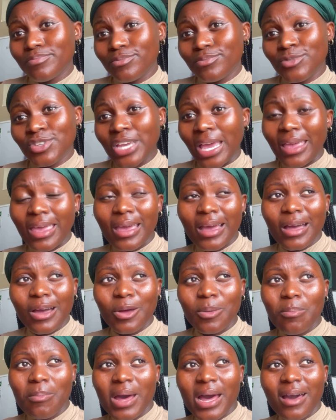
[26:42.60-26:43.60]
checking
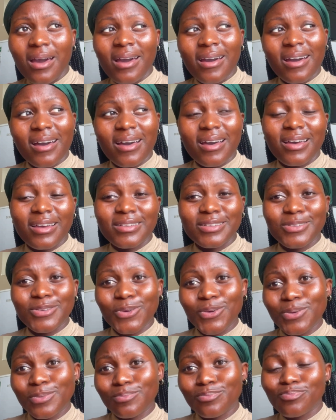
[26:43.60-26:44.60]
out my cart
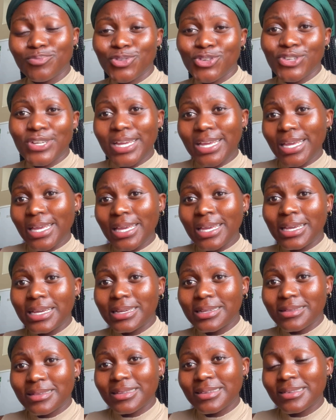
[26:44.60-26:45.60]
on
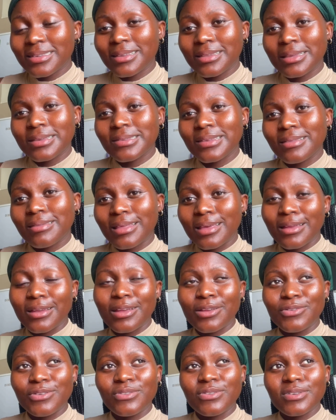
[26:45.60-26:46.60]
Shein, this and this and that,
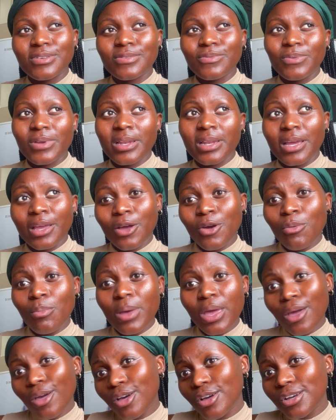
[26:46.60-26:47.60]
and you just feel like, oh
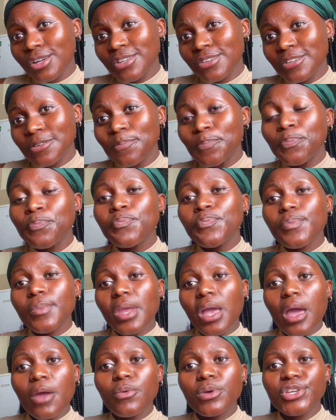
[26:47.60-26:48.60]
my gosh,
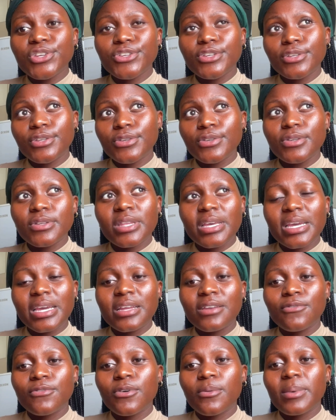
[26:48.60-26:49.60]
I wish to do
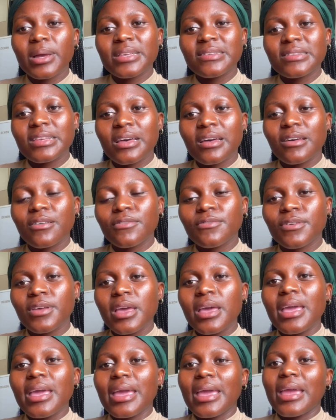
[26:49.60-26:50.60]
that for myself
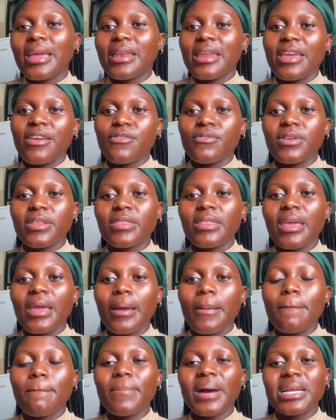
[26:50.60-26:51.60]
and
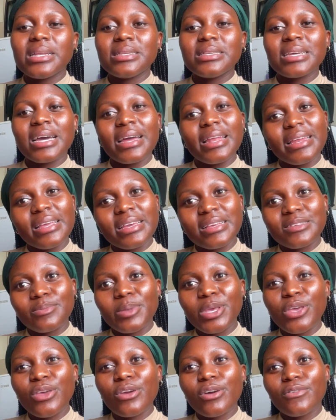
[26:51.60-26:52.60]
everything. But darling,
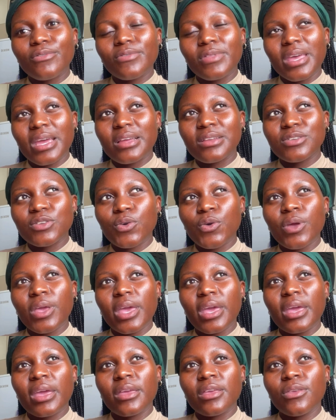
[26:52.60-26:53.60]
speaking of that,
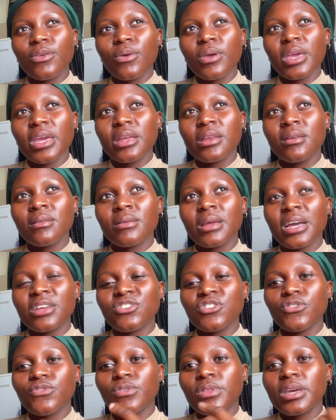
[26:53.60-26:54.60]
okay, you can
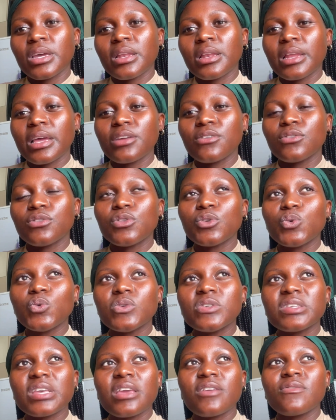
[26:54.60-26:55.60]
achieve that like through
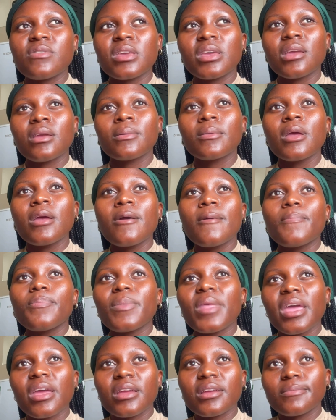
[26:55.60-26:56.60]
saving
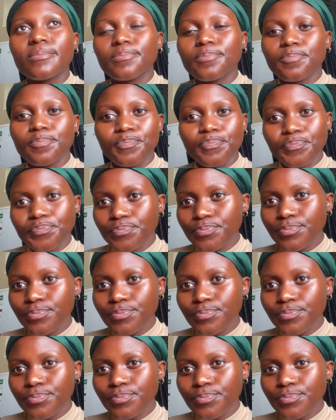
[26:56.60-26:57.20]
and